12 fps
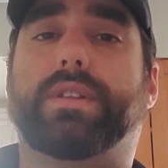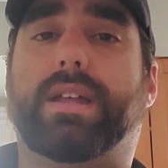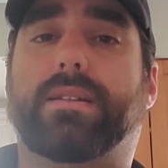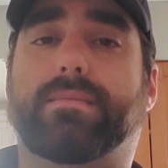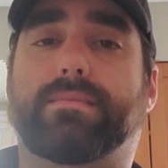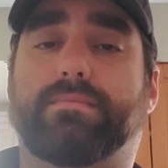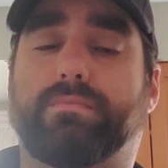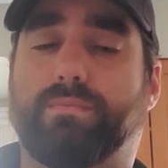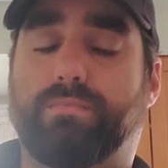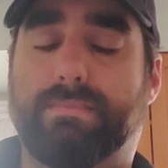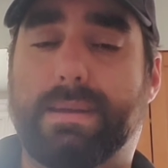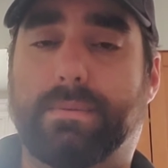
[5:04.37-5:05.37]
and
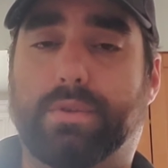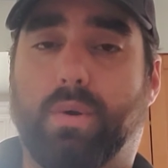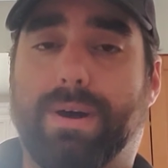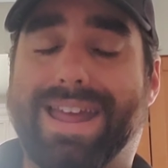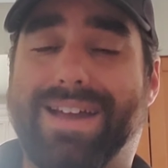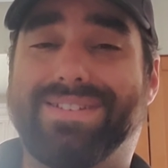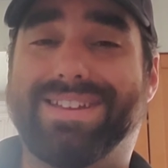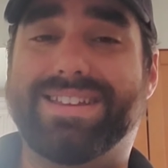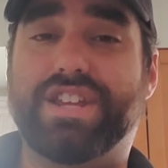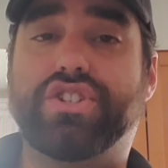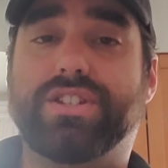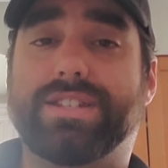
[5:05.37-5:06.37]
people don't want to have
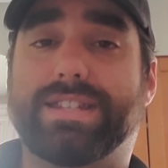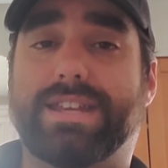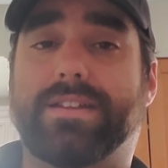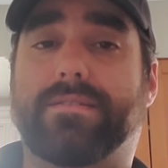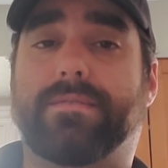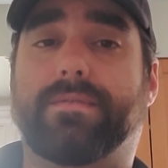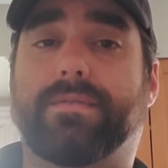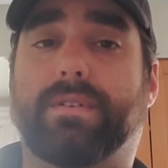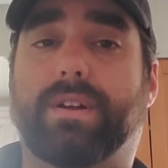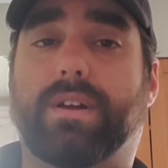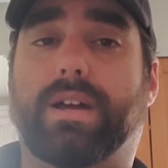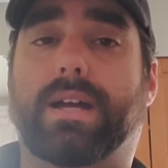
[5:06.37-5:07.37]
conditions in
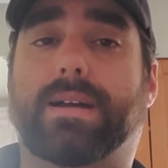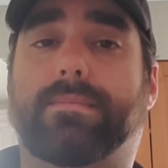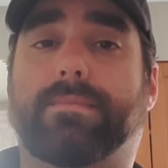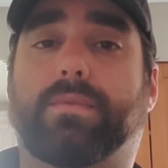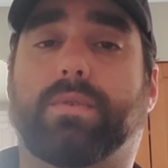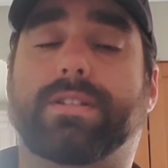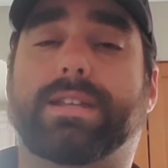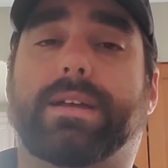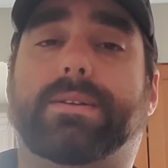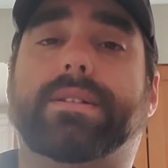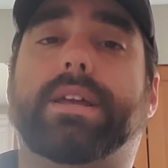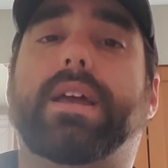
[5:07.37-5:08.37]
for
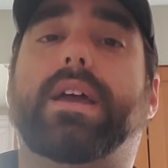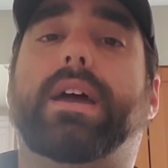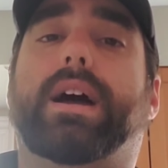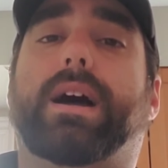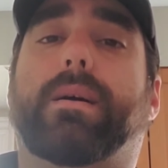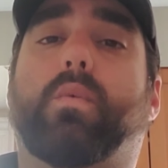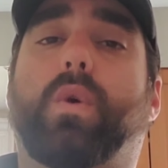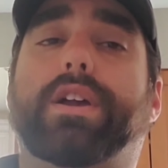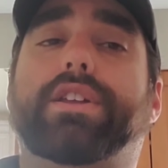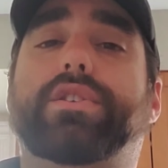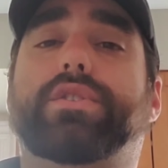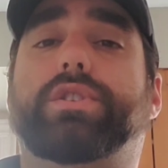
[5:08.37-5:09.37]
sales. What
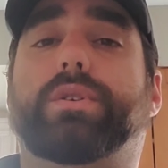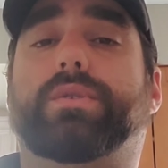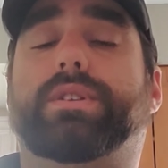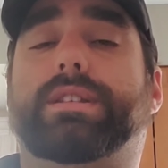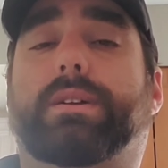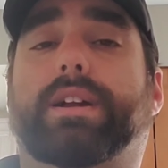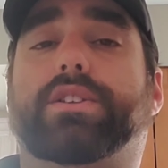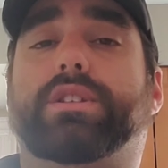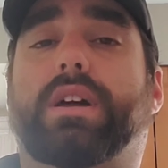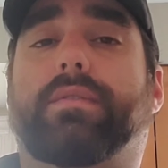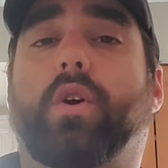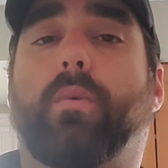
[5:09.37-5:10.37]
can you do to still get
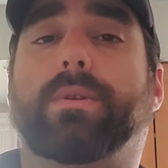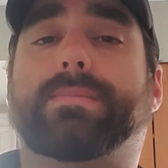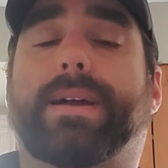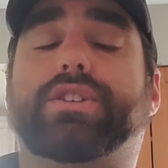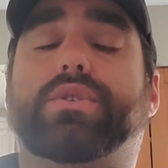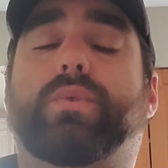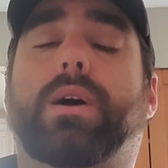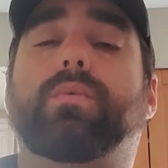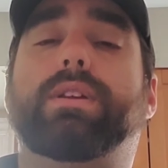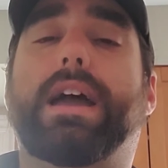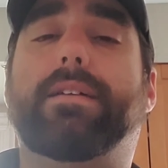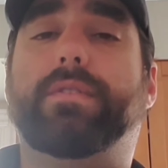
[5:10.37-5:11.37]
yourself a home inspection? Well,
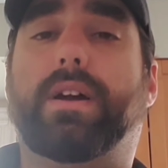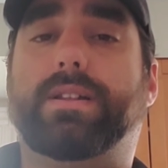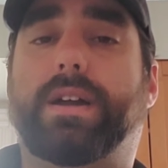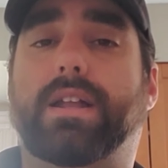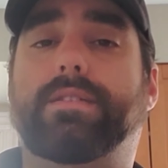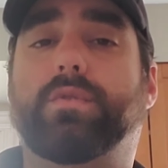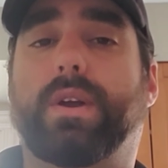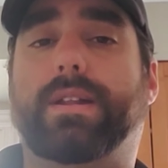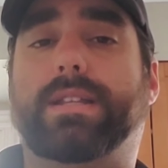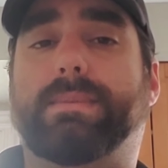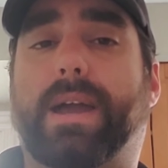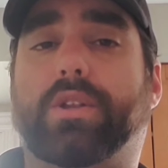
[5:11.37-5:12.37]
we have a ton of great
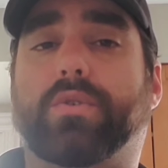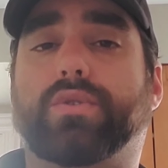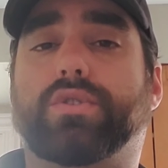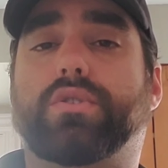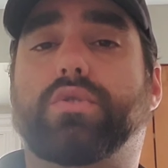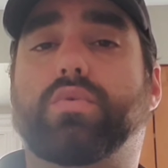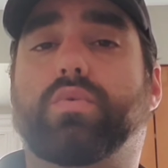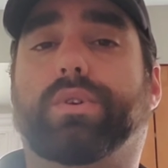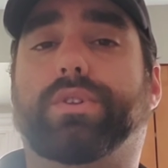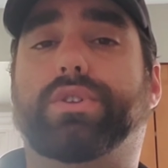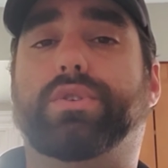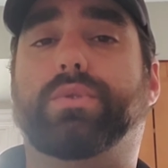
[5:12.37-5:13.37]
inspectors who
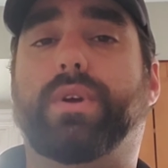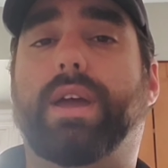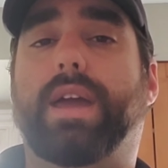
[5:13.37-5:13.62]
will do